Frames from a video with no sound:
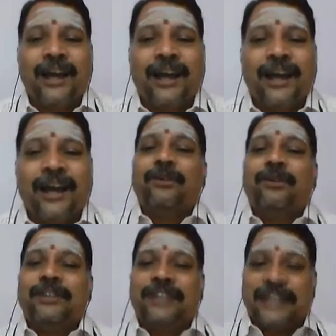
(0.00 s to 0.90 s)
So
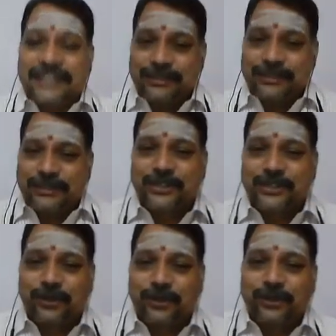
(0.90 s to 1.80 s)
the next best
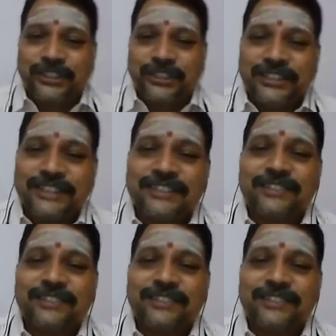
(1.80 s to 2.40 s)
solution is